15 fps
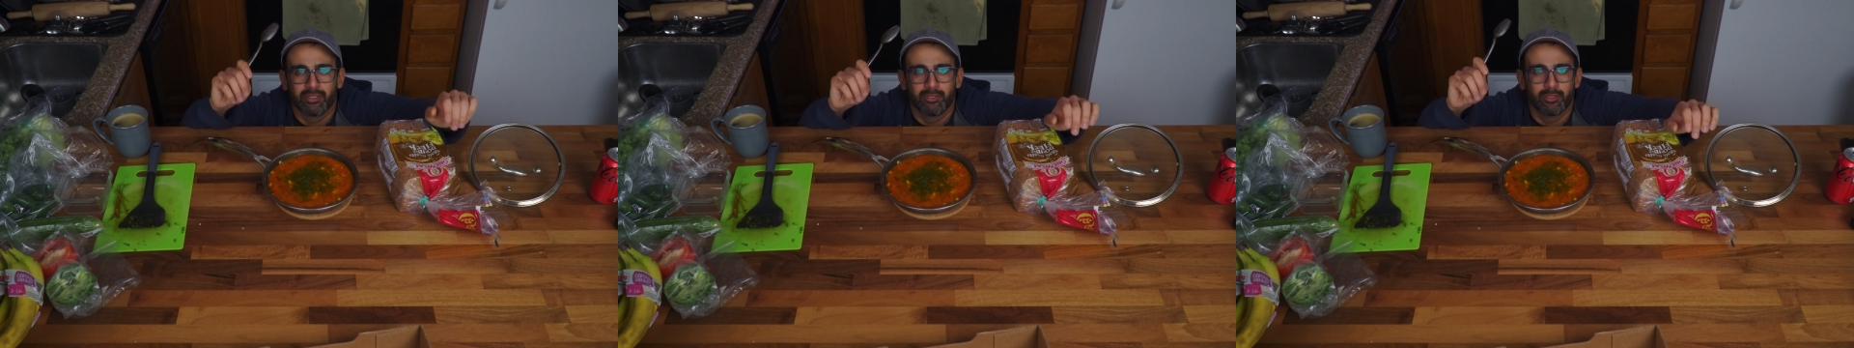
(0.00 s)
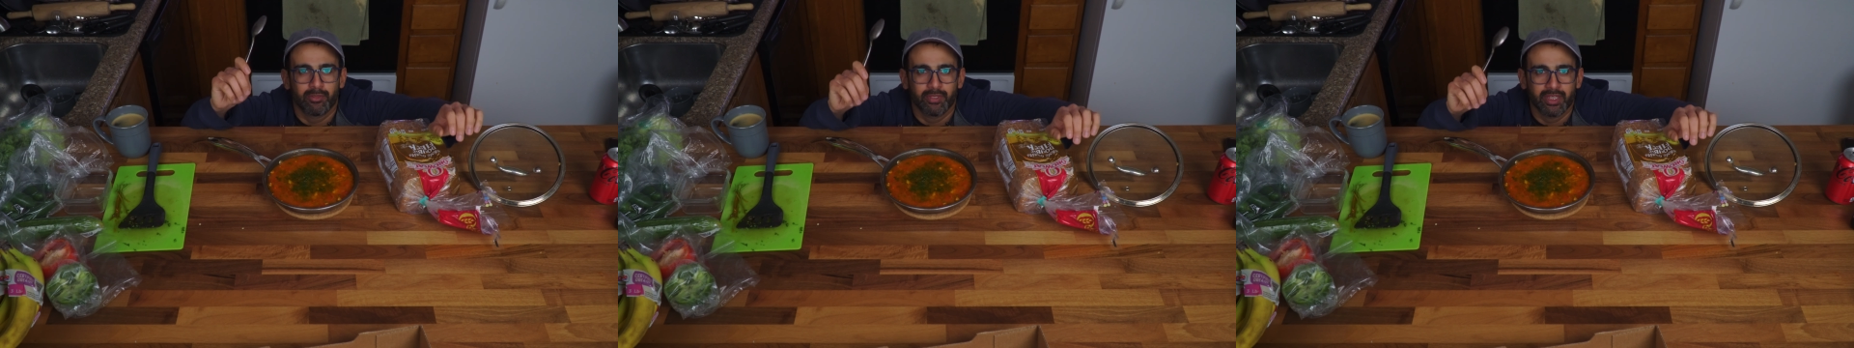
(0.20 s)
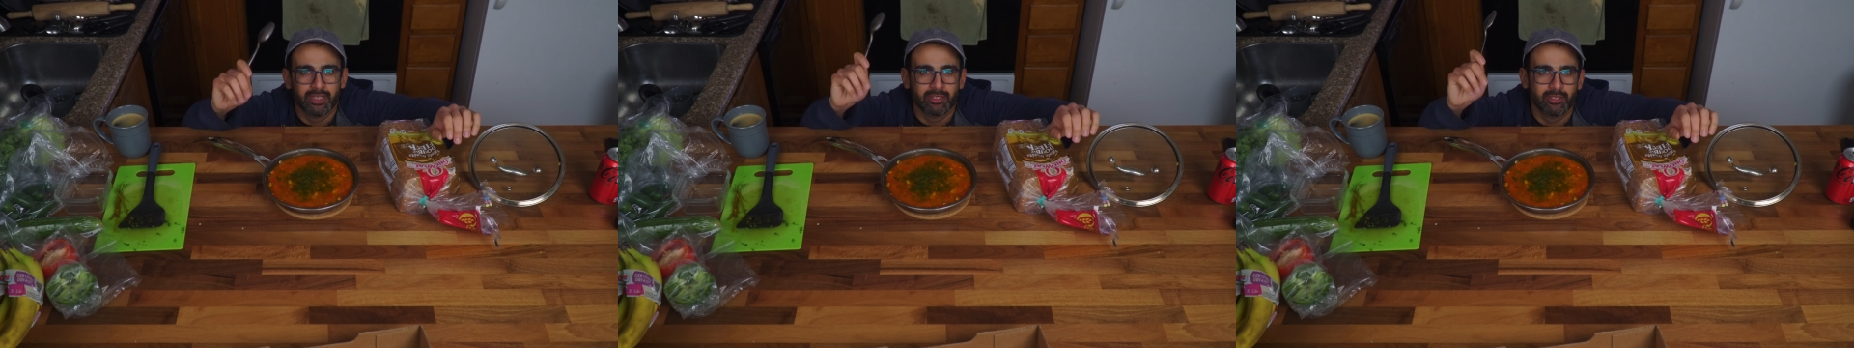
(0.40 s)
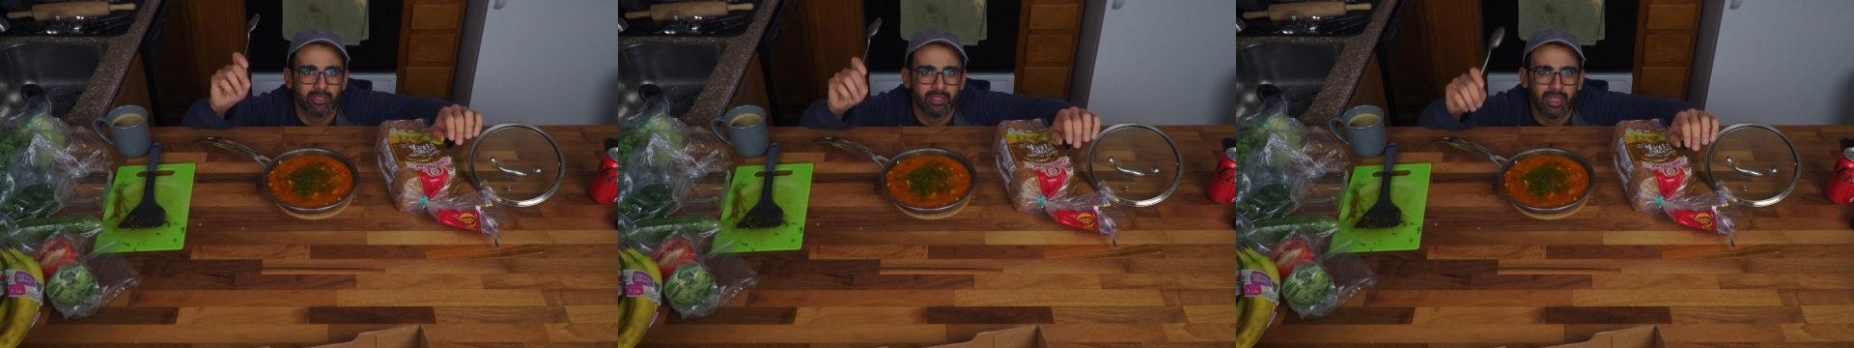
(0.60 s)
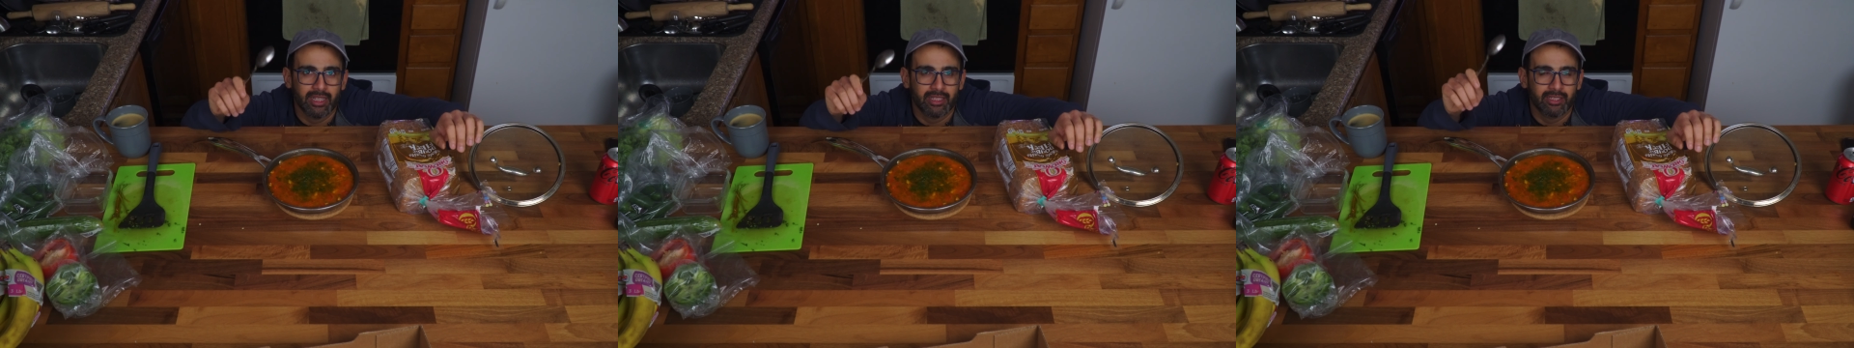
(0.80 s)
Don't forget to
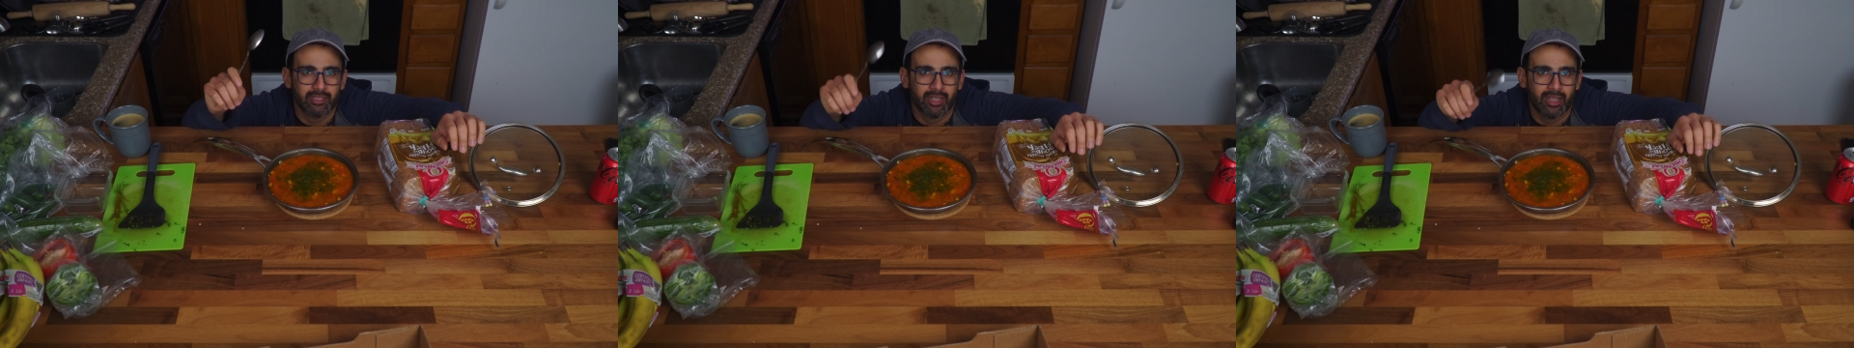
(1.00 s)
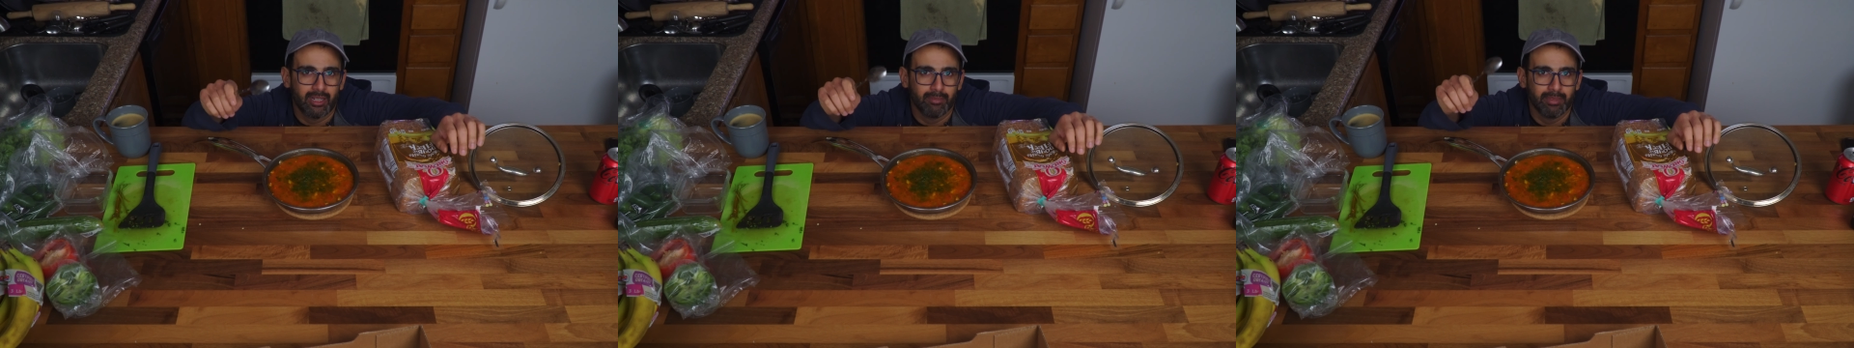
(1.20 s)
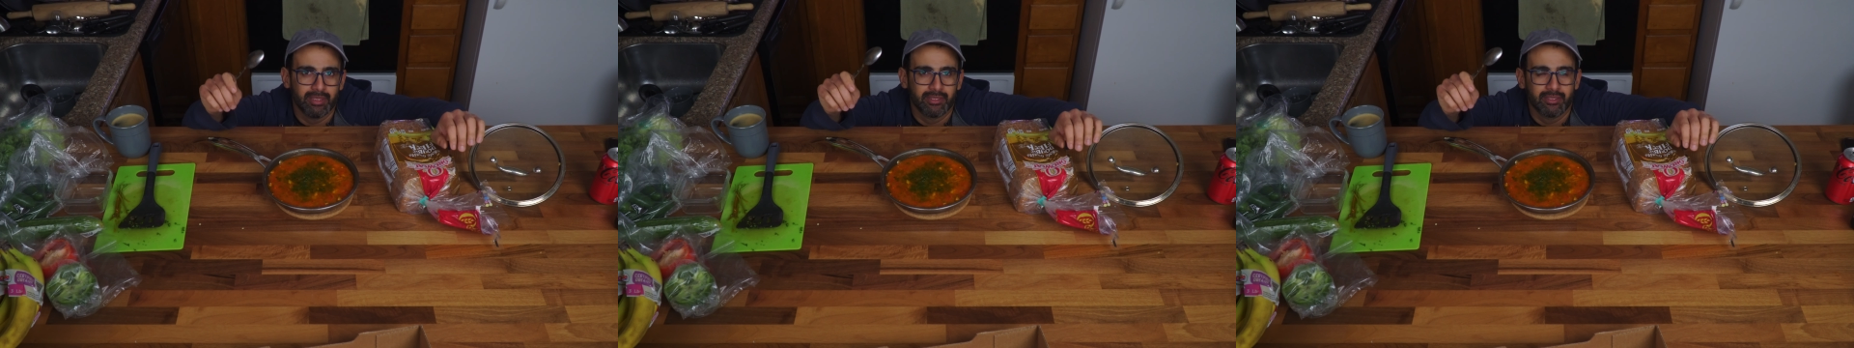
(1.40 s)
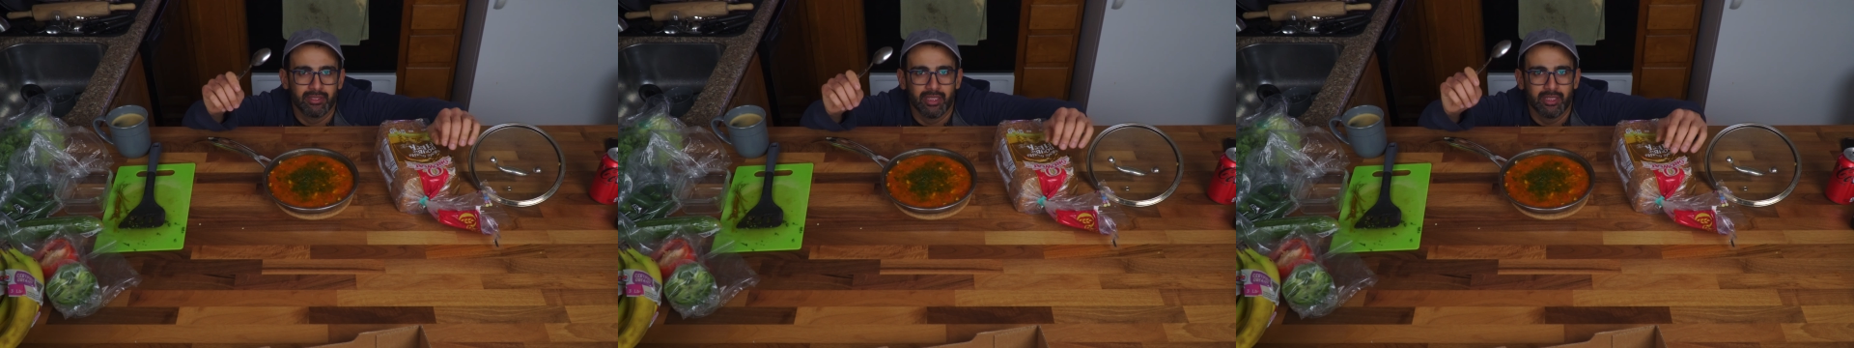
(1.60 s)
like, comment,